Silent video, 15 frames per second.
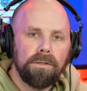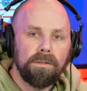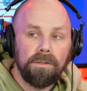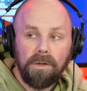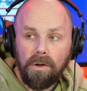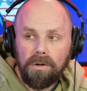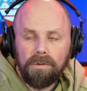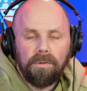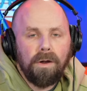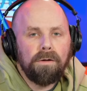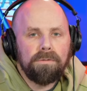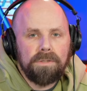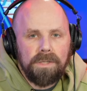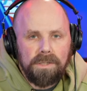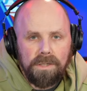Cody
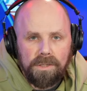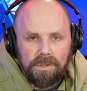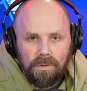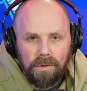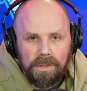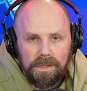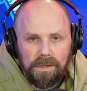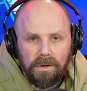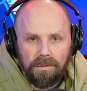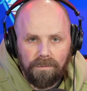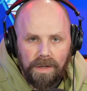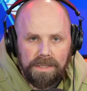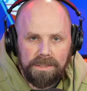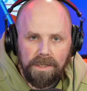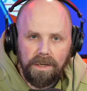Rhodes is the story that you're
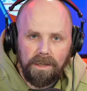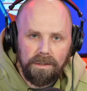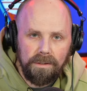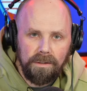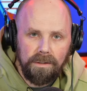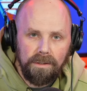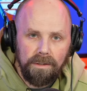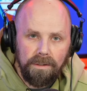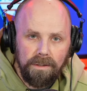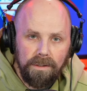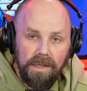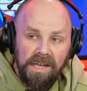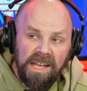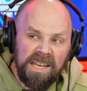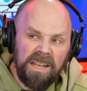invested in.
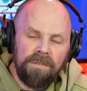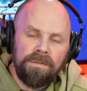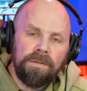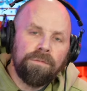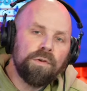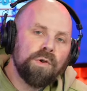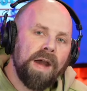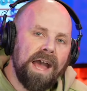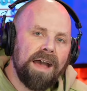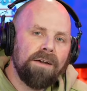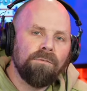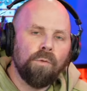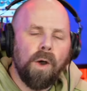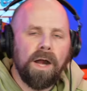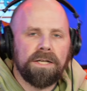And even if you
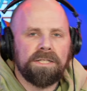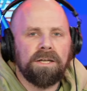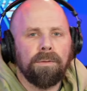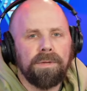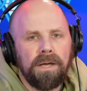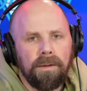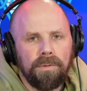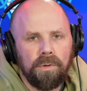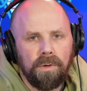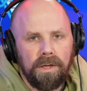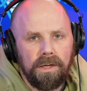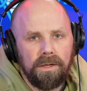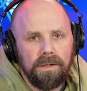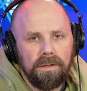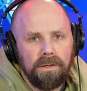have watched
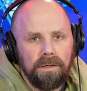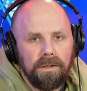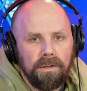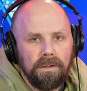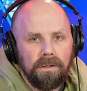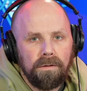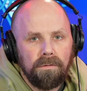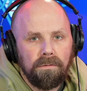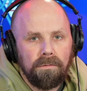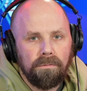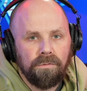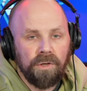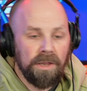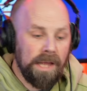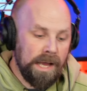WWE
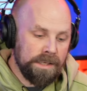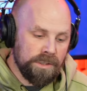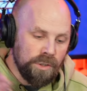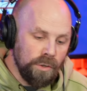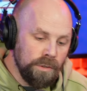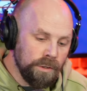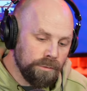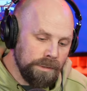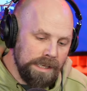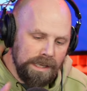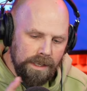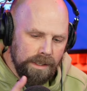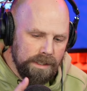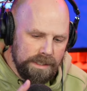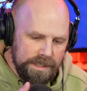for the last 2 to
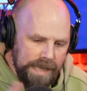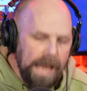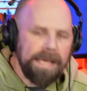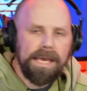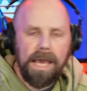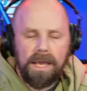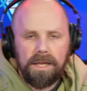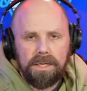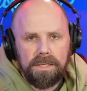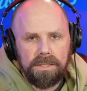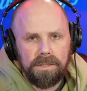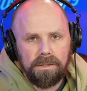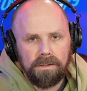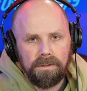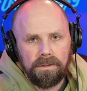3
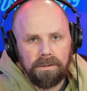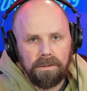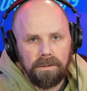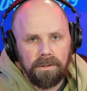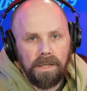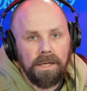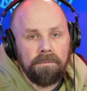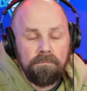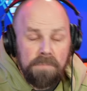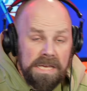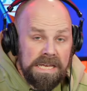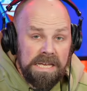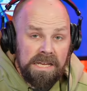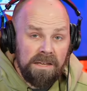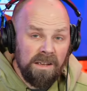decades, like
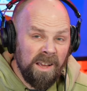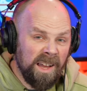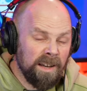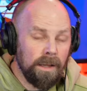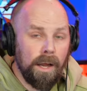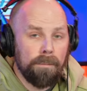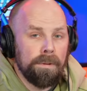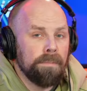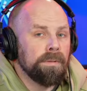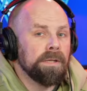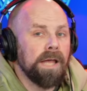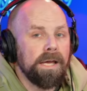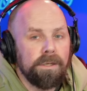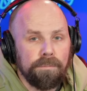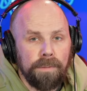me and a lot of people
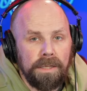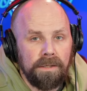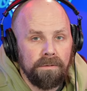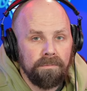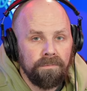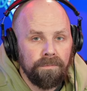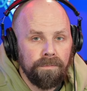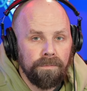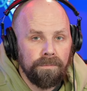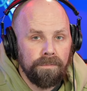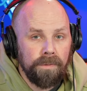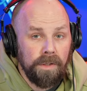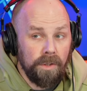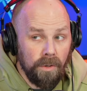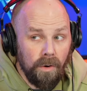like me,
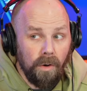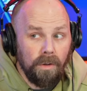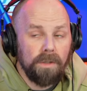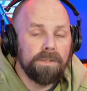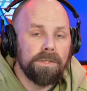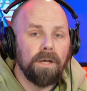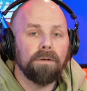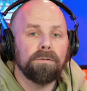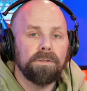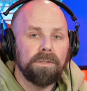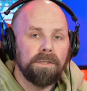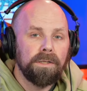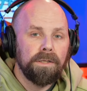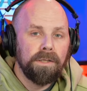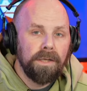you're also
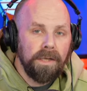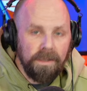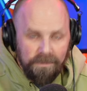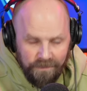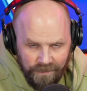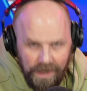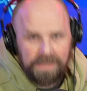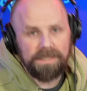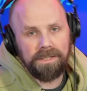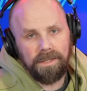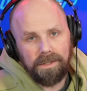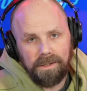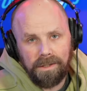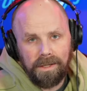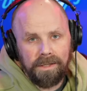
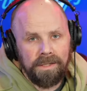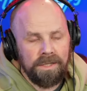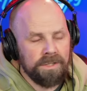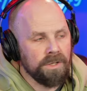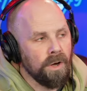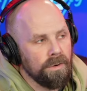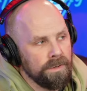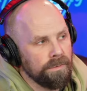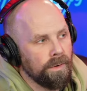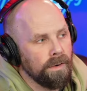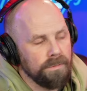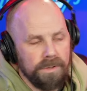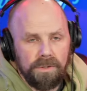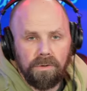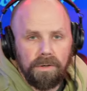invested in this Cody
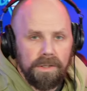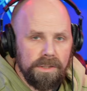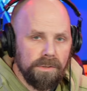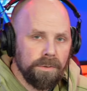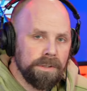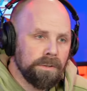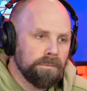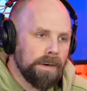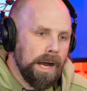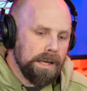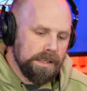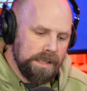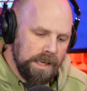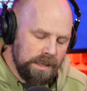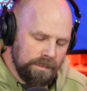Rhodes story. So when The
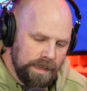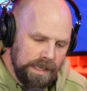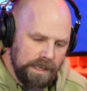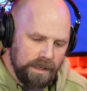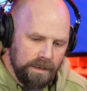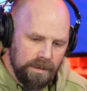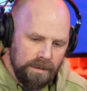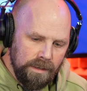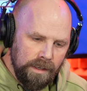Rock came in,